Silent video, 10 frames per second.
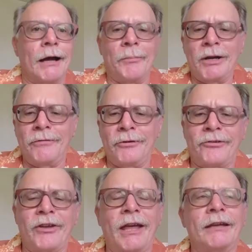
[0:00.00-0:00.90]
How many of you are
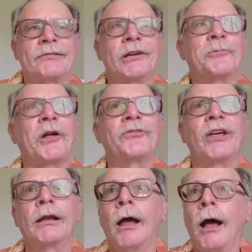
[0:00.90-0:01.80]
sitting around
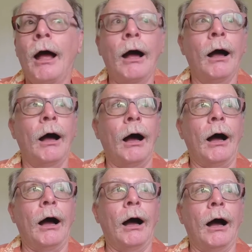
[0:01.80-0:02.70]
saying,
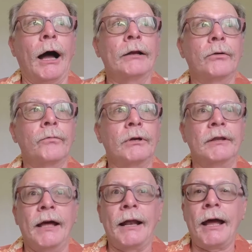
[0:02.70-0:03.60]

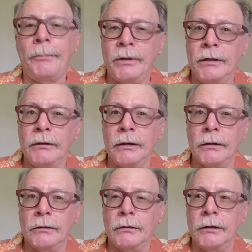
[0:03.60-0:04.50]
did that happen
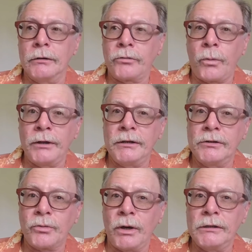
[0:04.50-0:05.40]
in
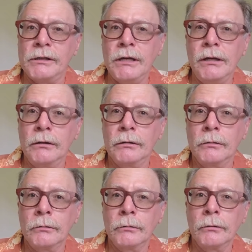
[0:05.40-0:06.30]
2020?
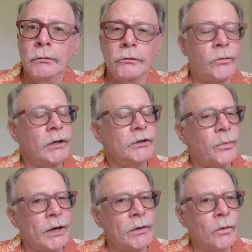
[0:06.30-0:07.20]

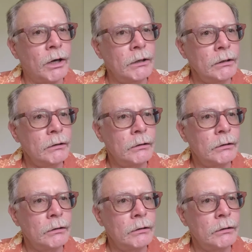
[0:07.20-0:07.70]
2021?